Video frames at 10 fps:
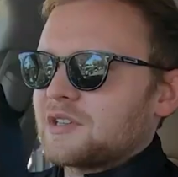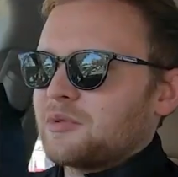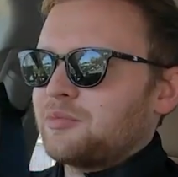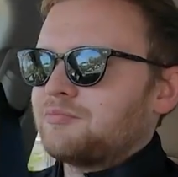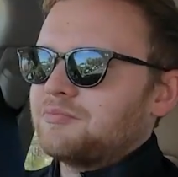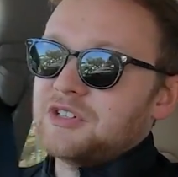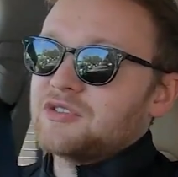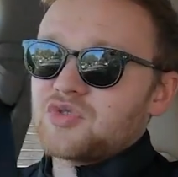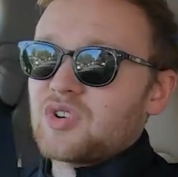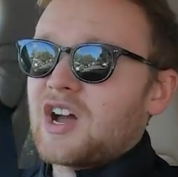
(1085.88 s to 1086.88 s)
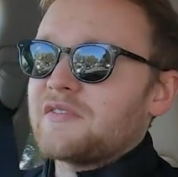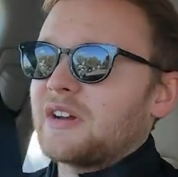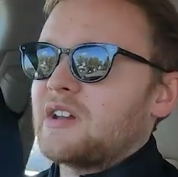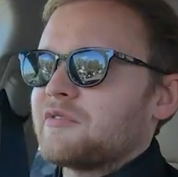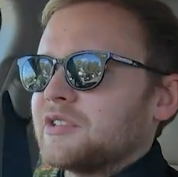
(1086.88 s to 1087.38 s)
we drive in
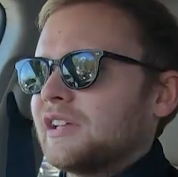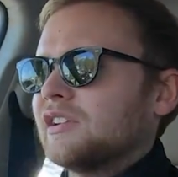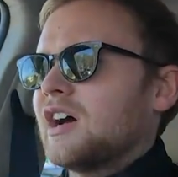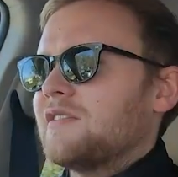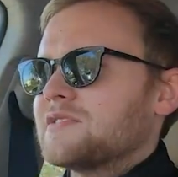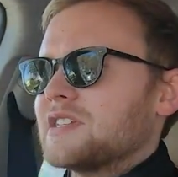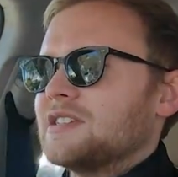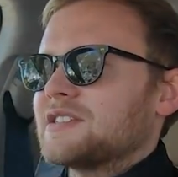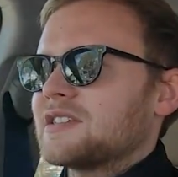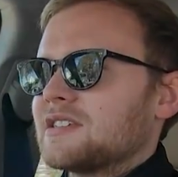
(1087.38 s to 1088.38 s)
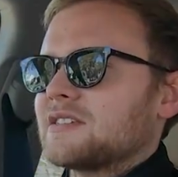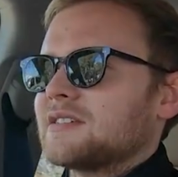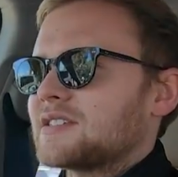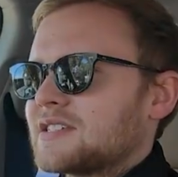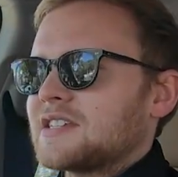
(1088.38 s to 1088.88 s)
our everyday lives is
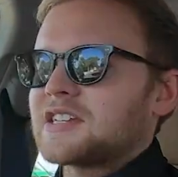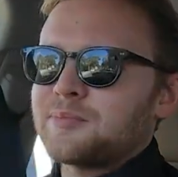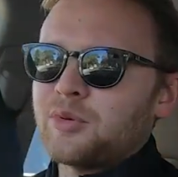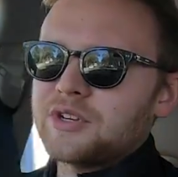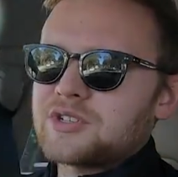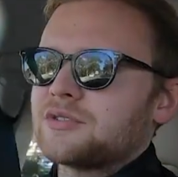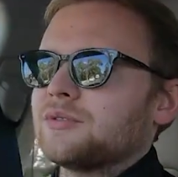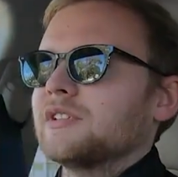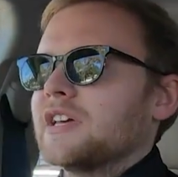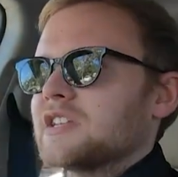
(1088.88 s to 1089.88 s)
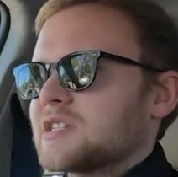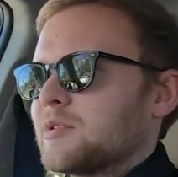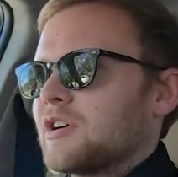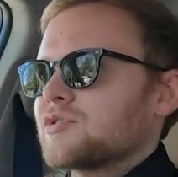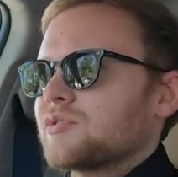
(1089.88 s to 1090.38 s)
6.2 litres per
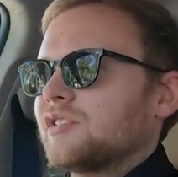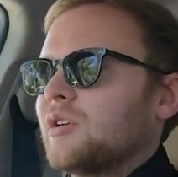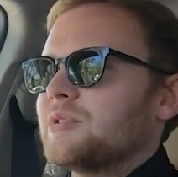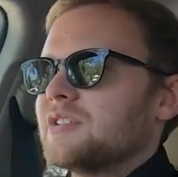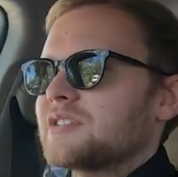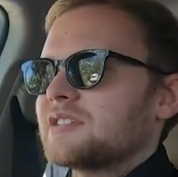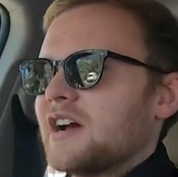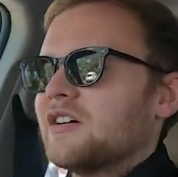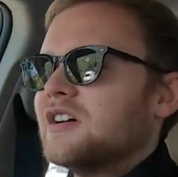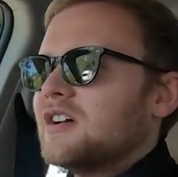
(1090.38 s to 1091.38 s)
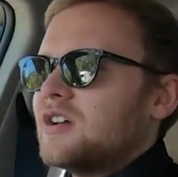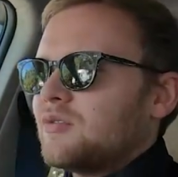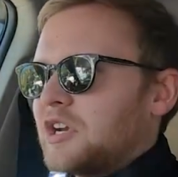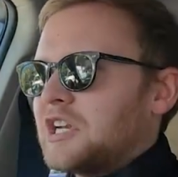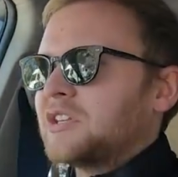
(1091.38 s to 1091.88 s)
100 kilometres. Now,
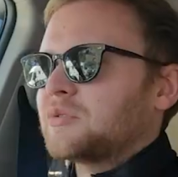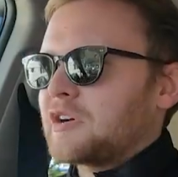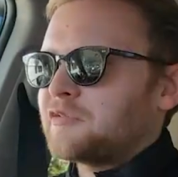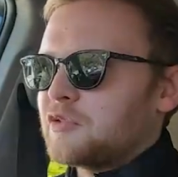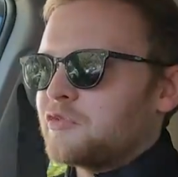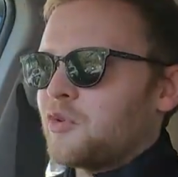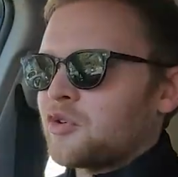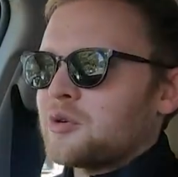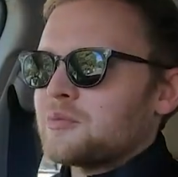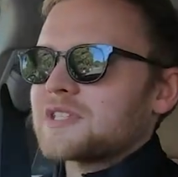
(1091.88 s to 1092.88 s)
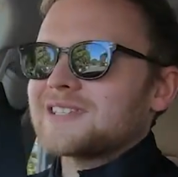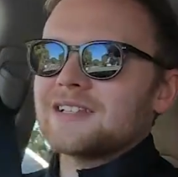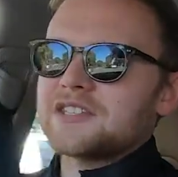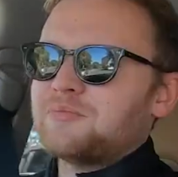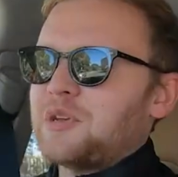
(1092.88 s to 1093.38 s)
reading the RAV4 forums, there's
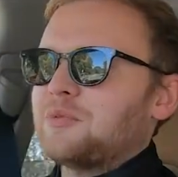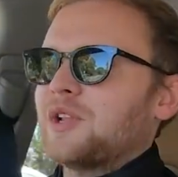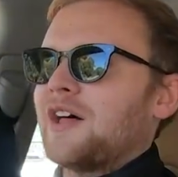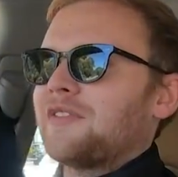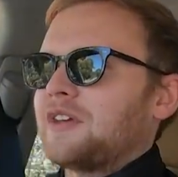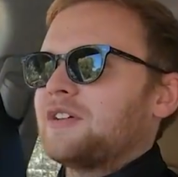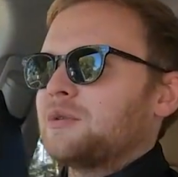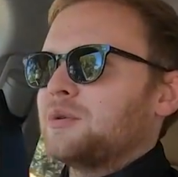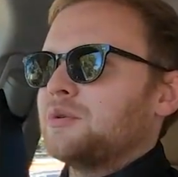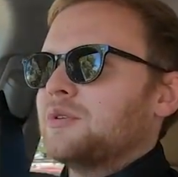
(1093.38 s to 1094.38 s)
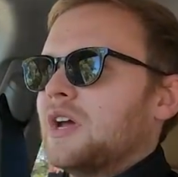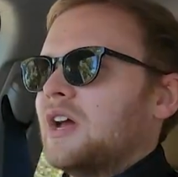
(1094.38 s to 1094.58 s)
lots of people out there who